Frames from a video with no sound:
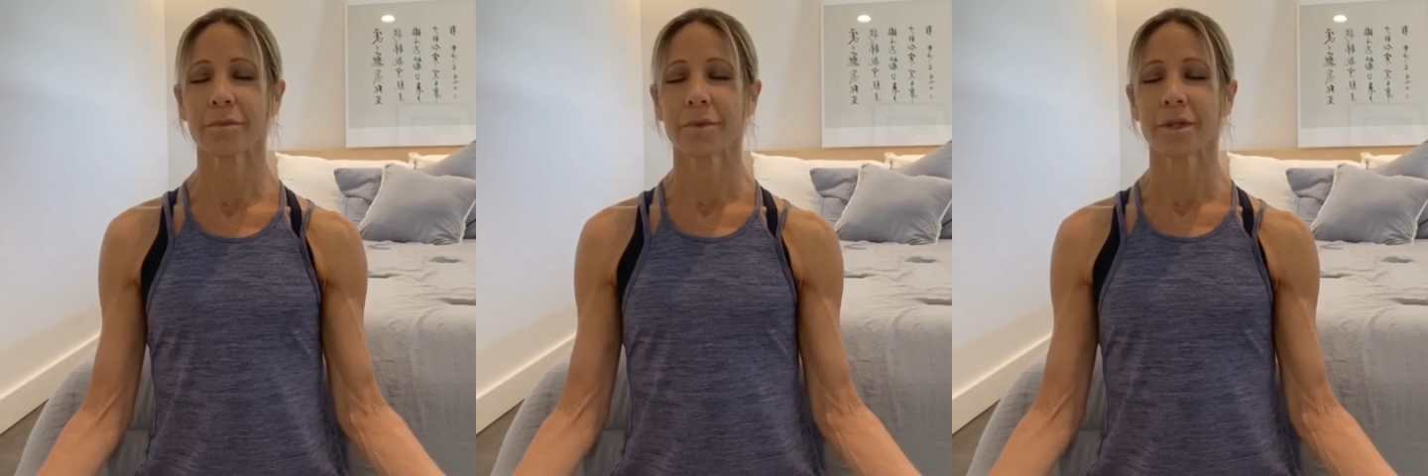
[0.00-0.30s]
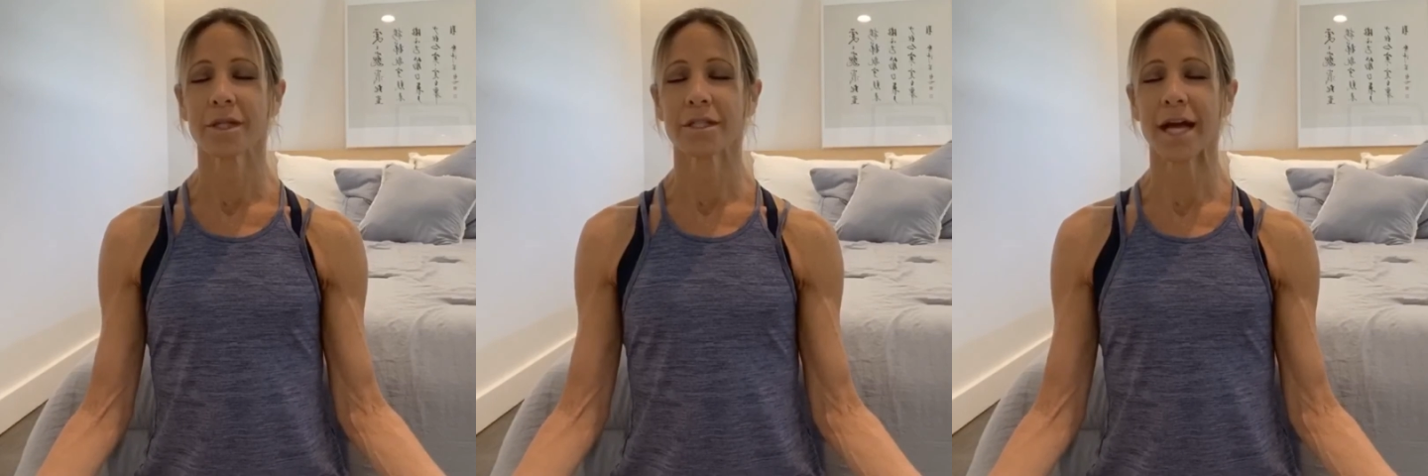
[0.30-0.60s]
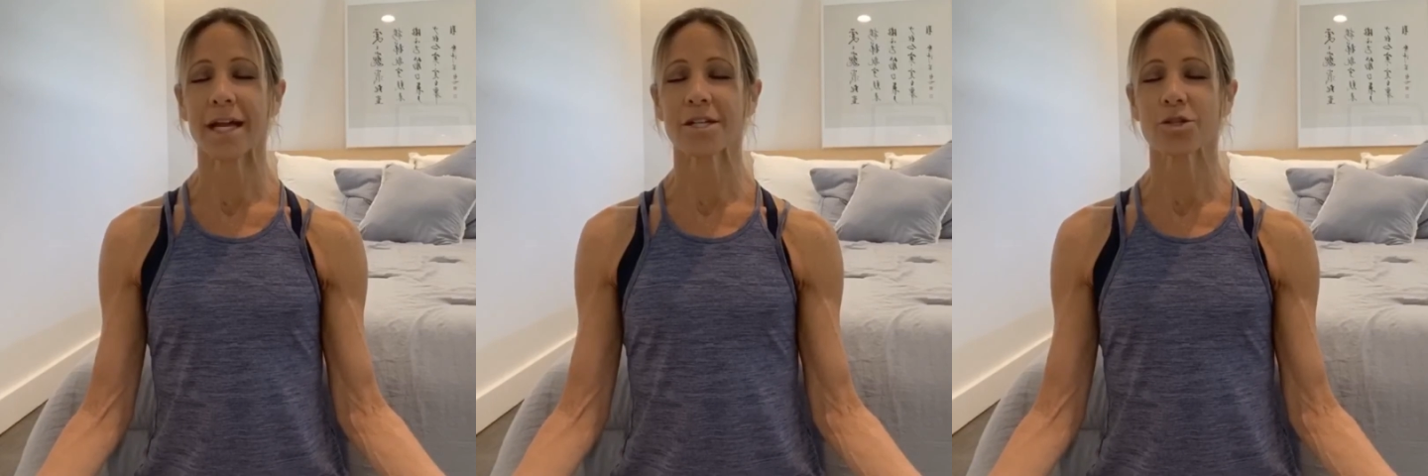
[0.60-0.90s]
The
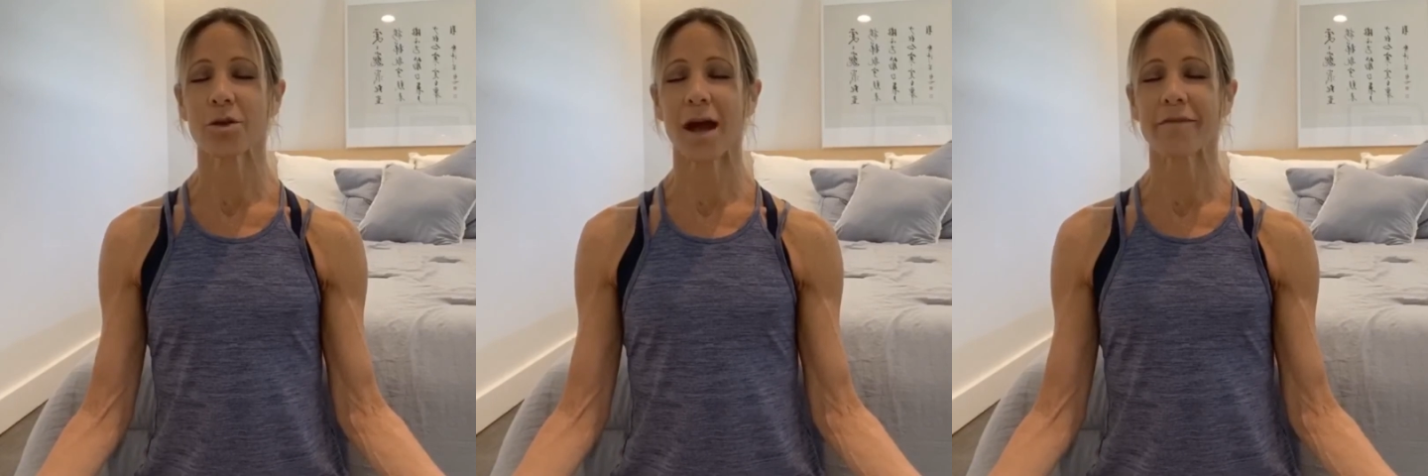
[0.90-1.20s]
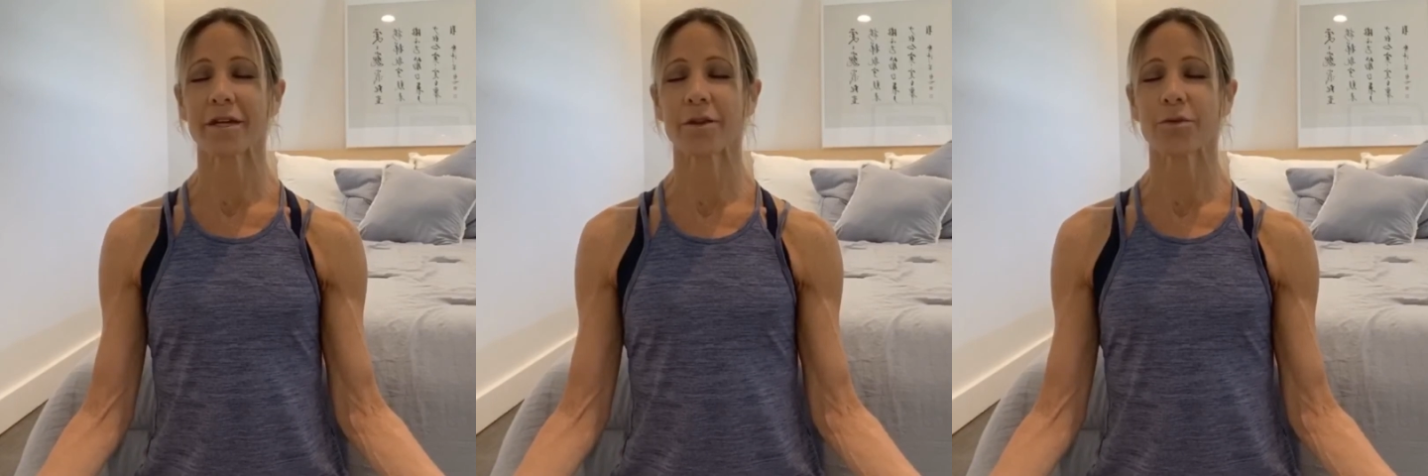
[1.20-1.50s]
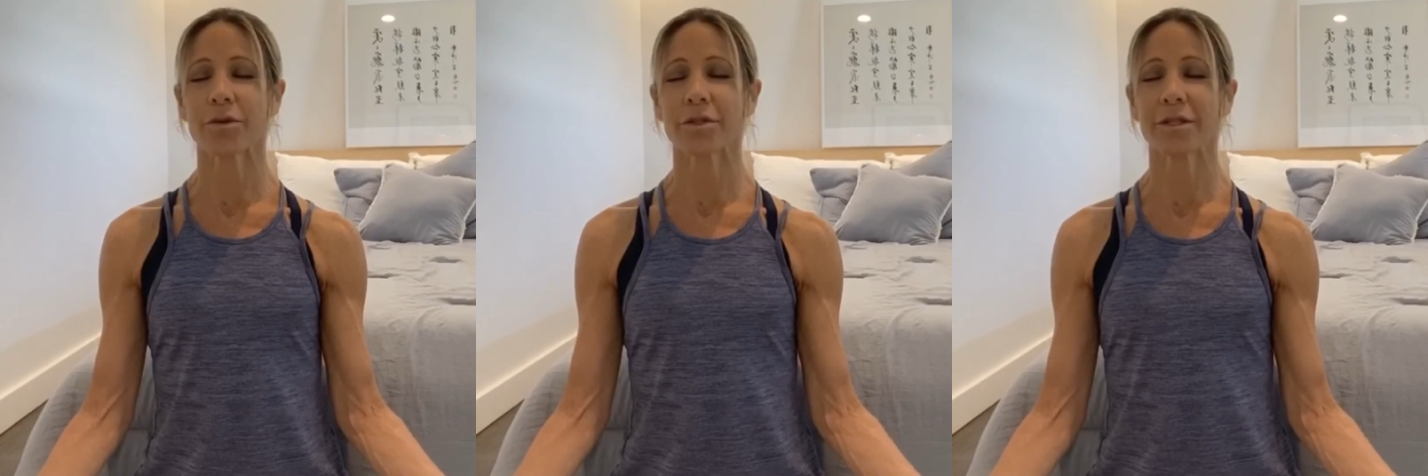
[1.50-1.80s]
light is traveling through
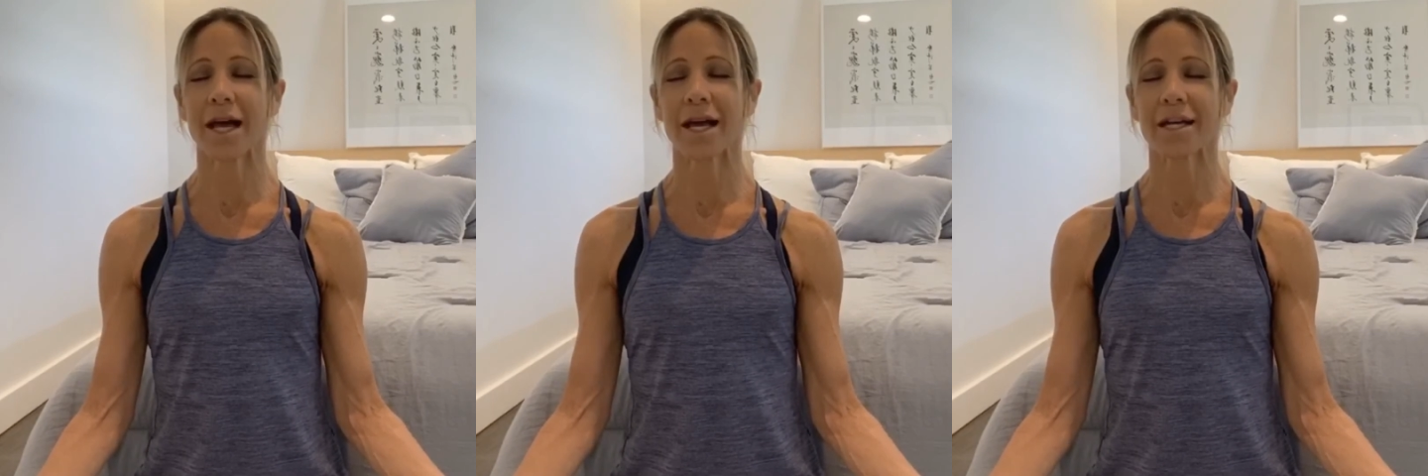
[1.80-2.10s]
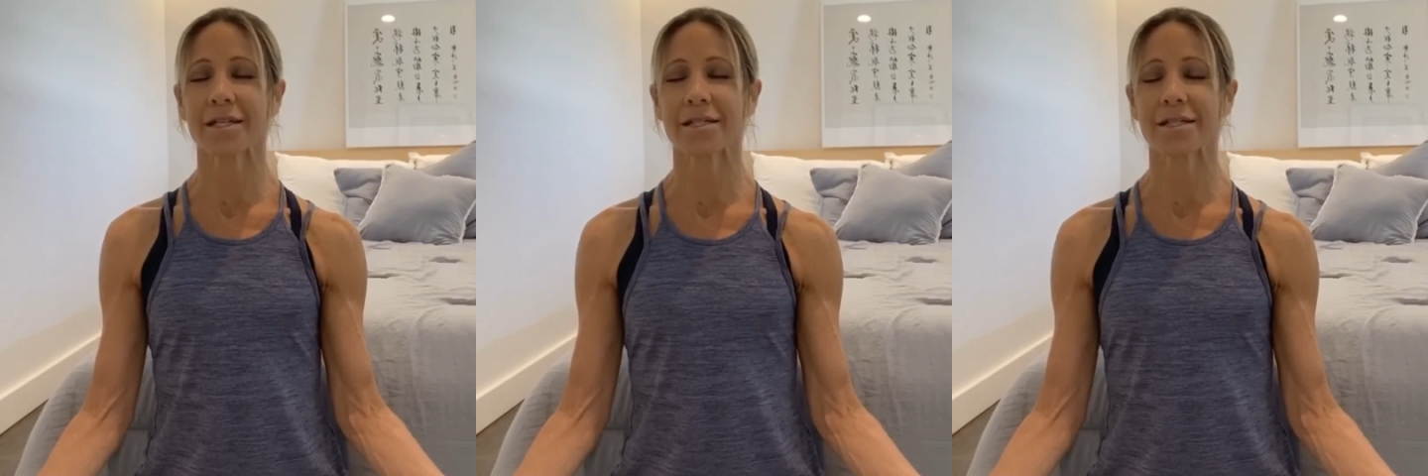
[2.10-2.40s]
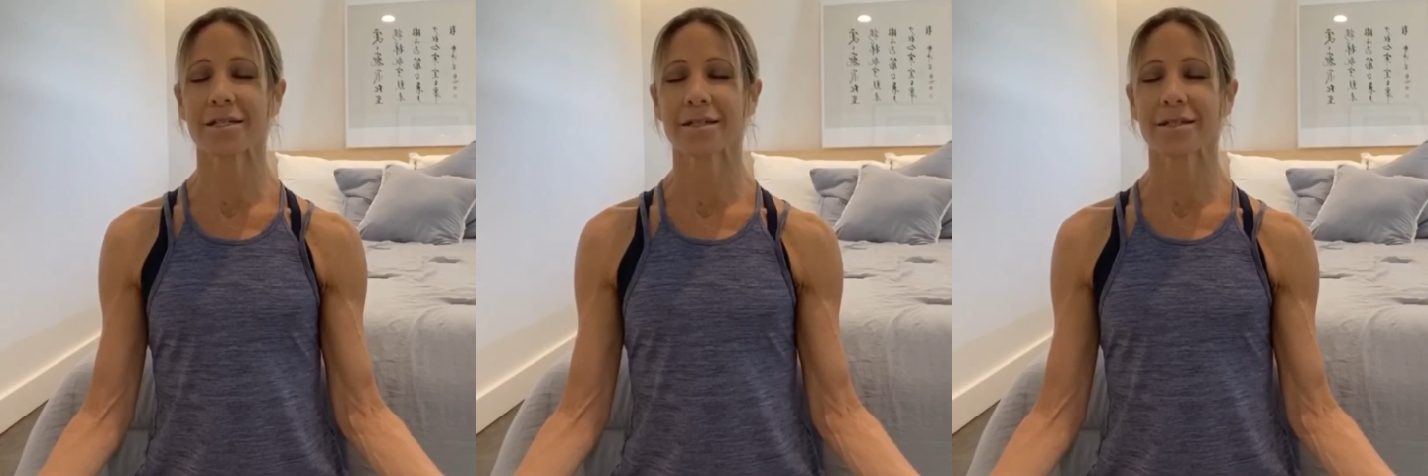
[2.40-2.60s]
the legs,